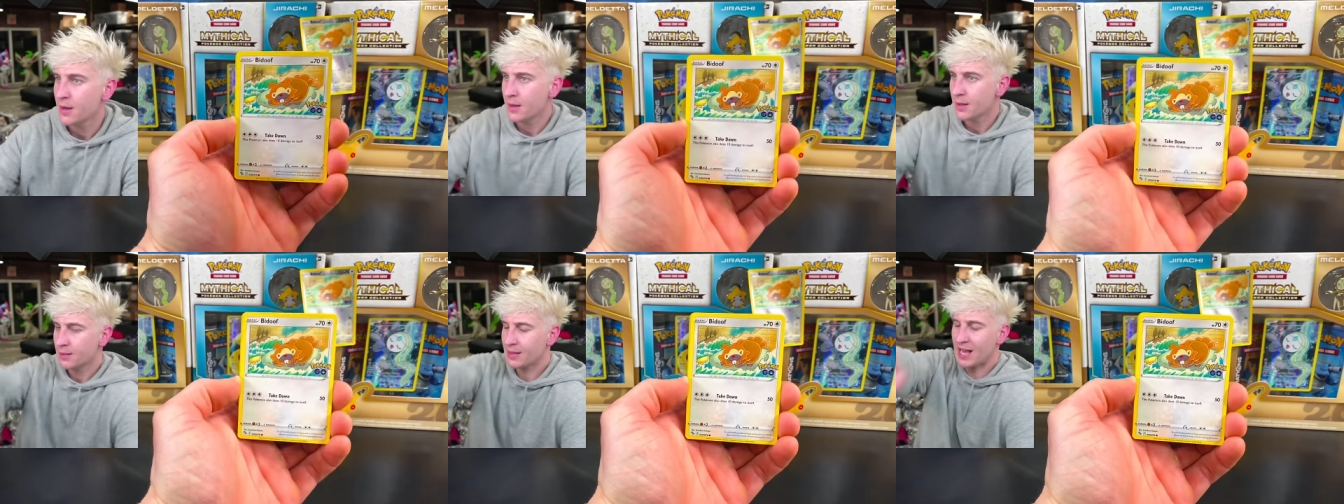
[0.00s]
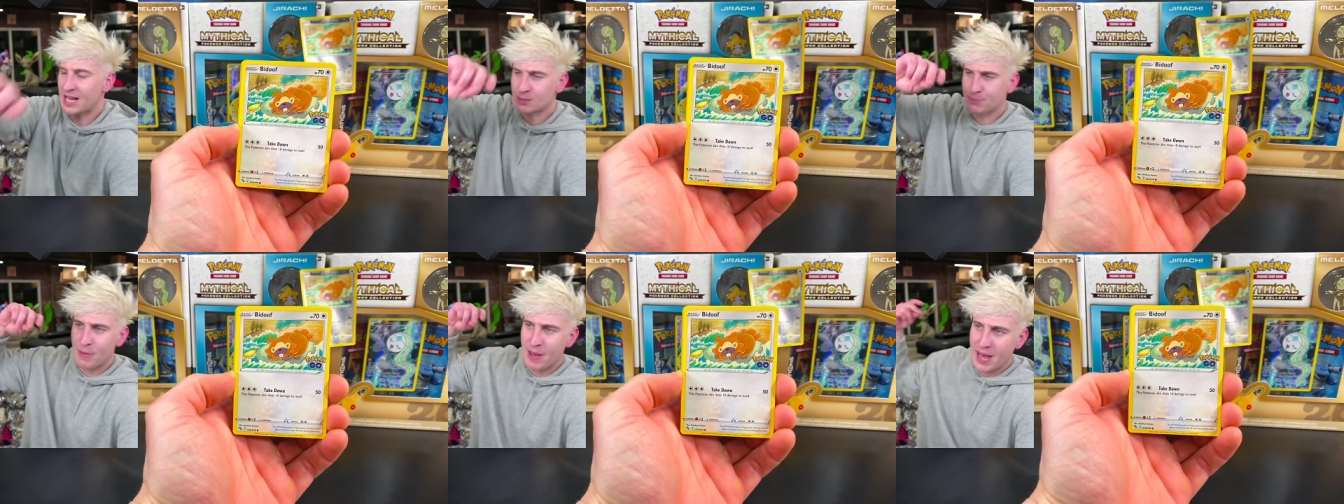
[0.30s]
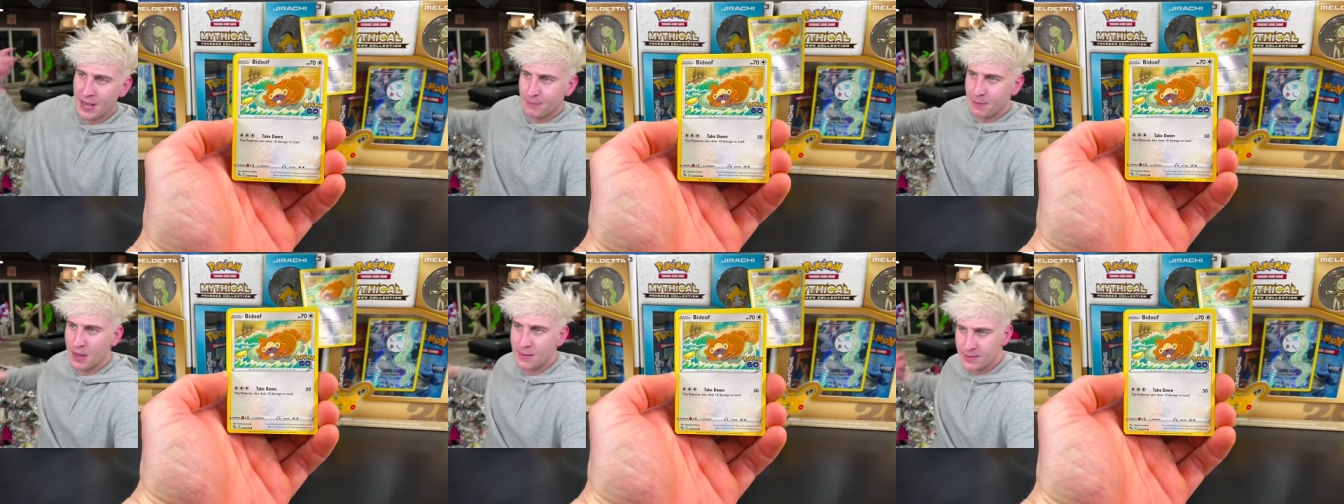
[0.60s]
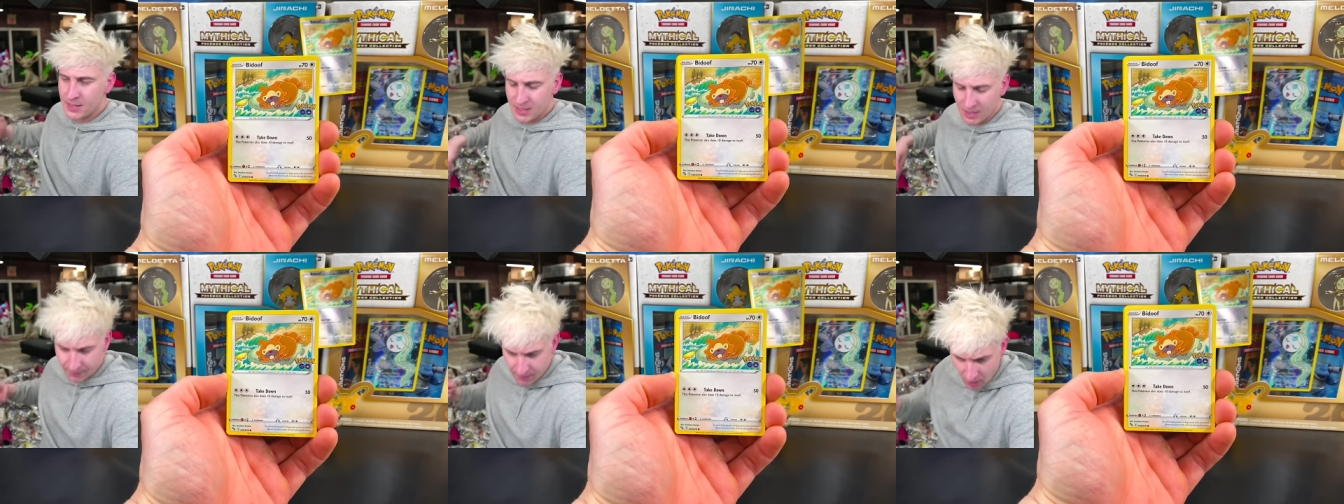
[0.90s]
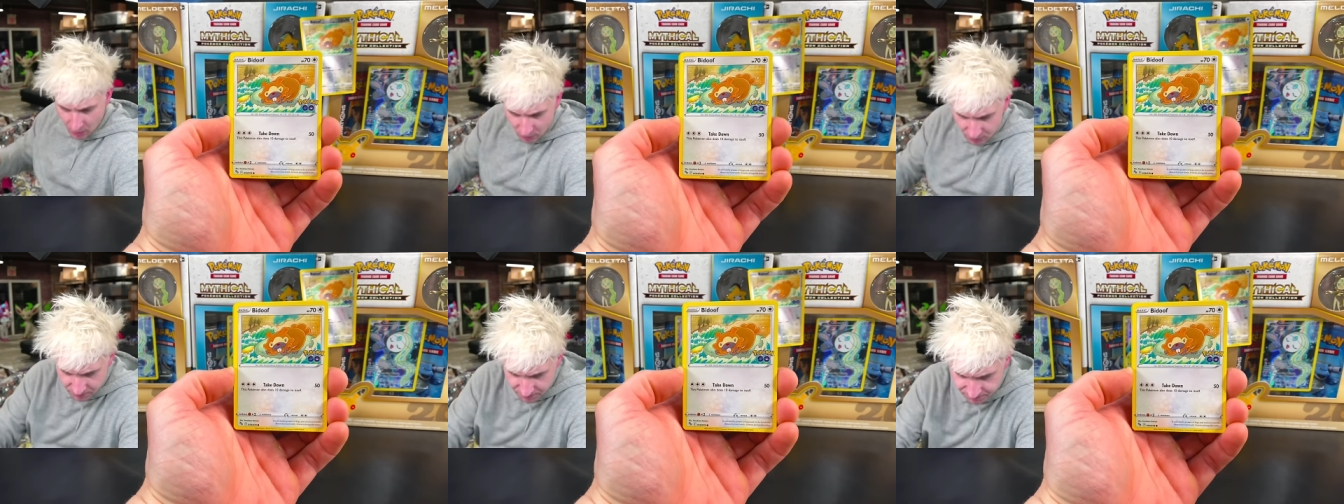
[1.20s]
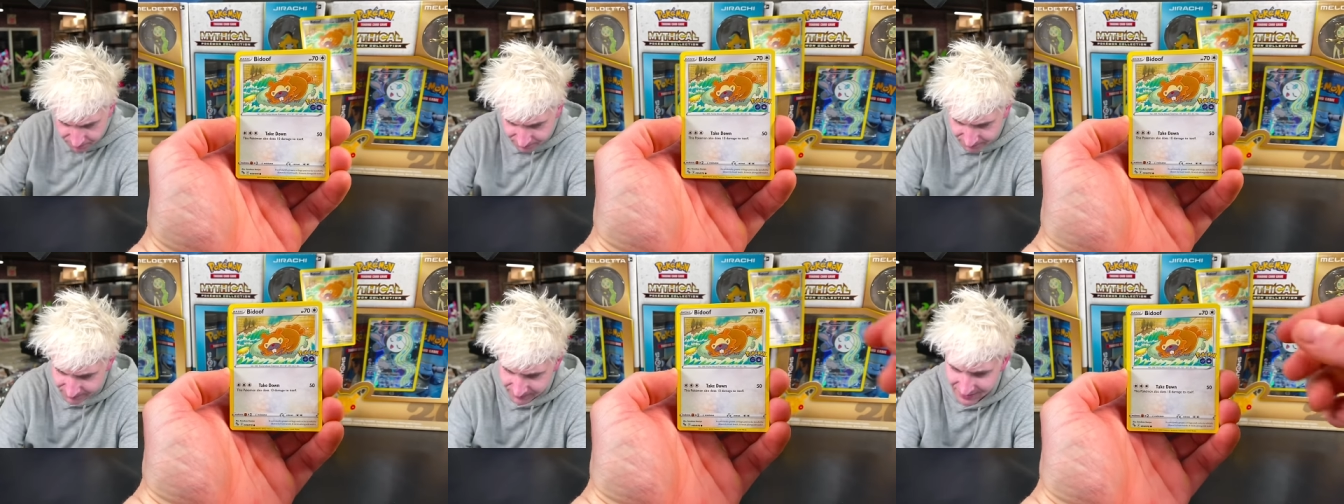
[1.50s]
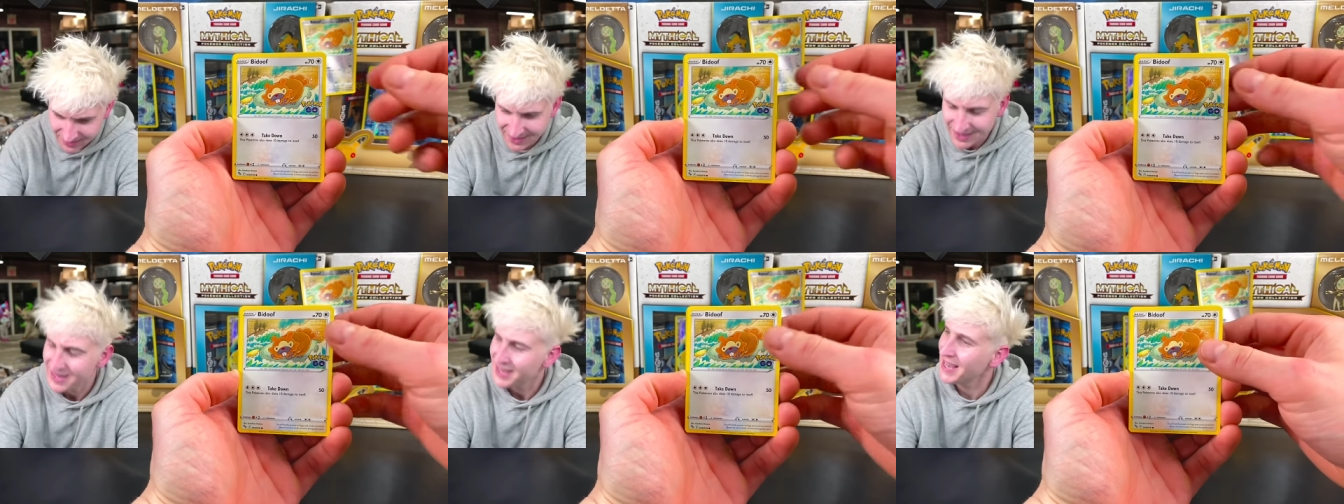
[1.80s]
Last pack, baby. Come on.
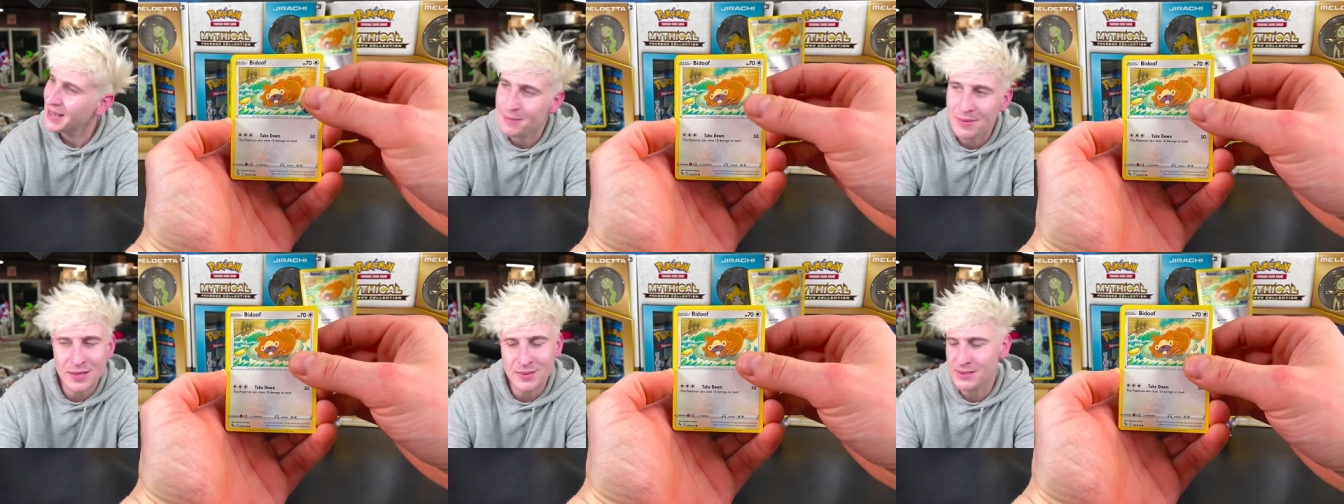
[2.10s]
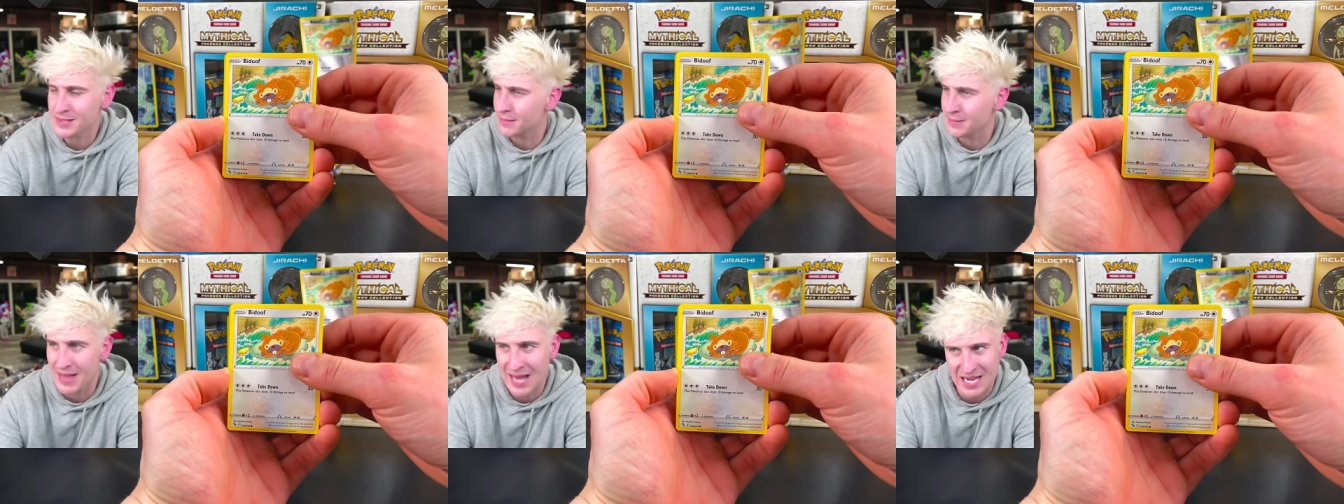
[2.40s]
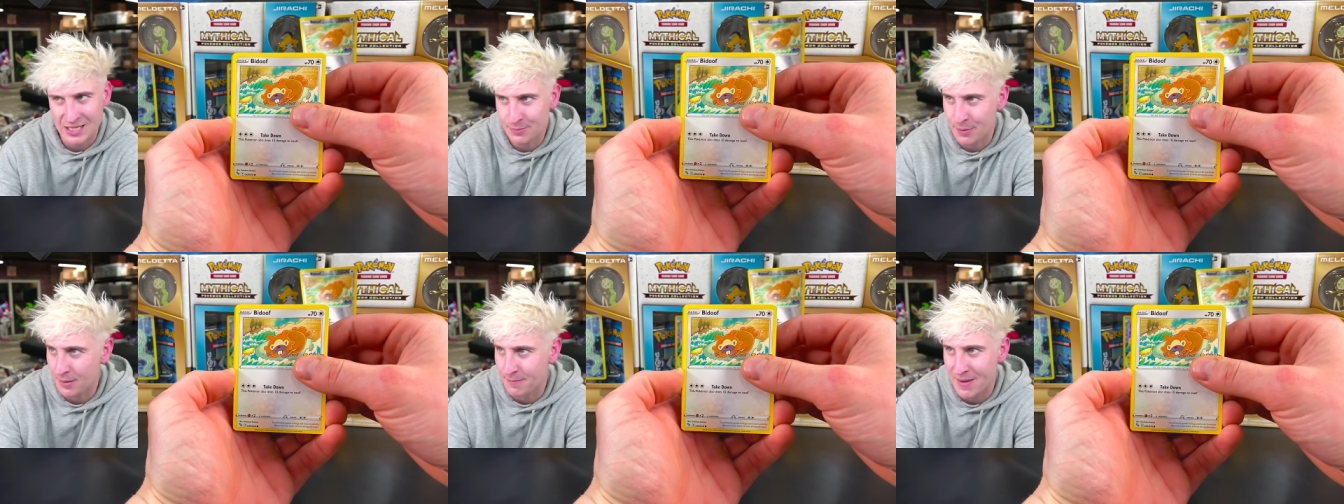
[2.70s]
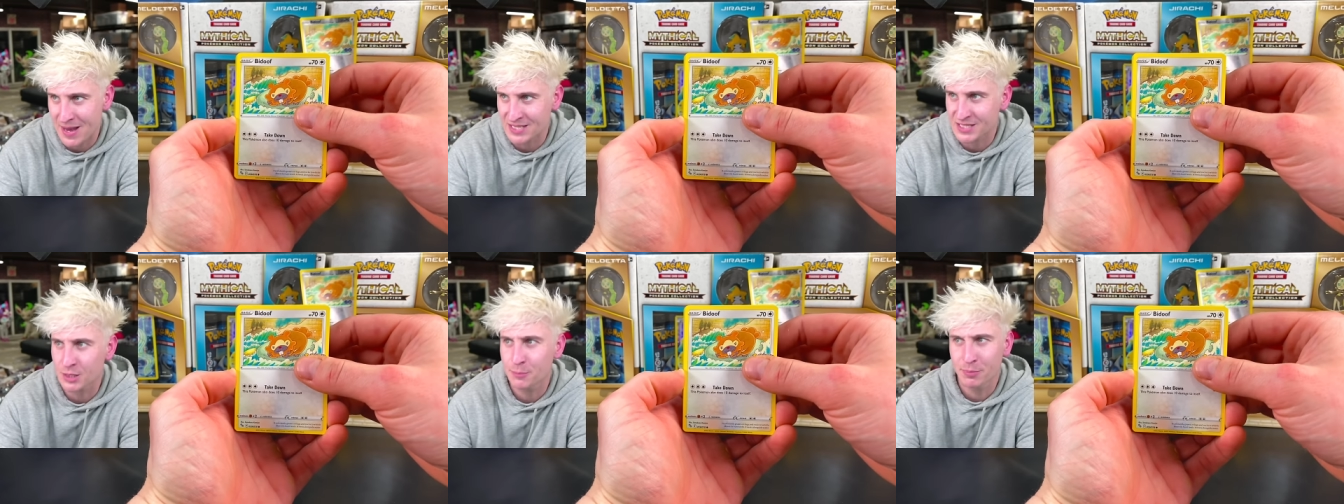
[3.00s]
Hit me some last pack magic.